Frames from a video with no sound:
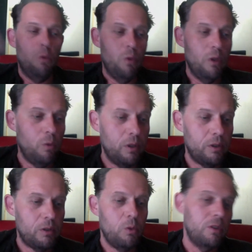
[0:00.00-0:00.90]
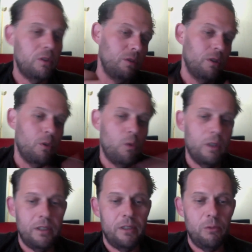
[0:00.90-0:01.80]
What's what's
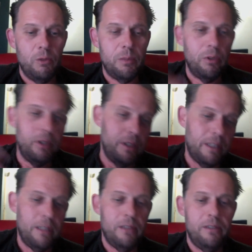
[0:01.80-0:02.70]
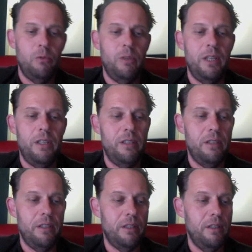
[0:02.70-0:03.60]
this? What's the political situation
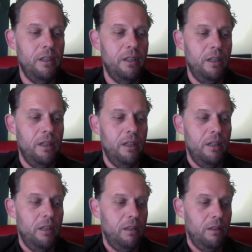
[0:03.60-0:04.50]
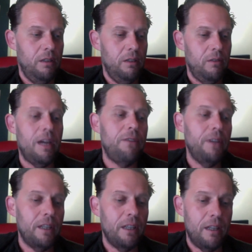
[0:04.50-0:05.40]
there? So I
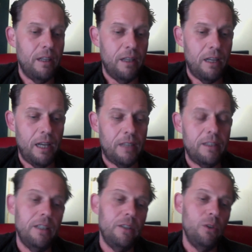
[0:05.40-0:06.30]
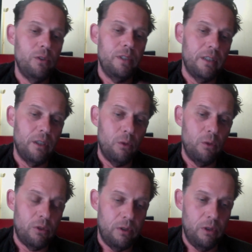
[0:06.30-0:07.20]
think actually using
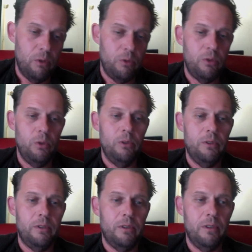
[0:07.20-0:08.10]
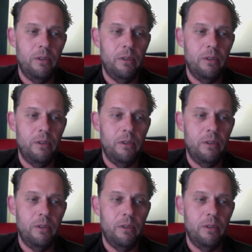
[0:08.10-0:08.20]
those tools,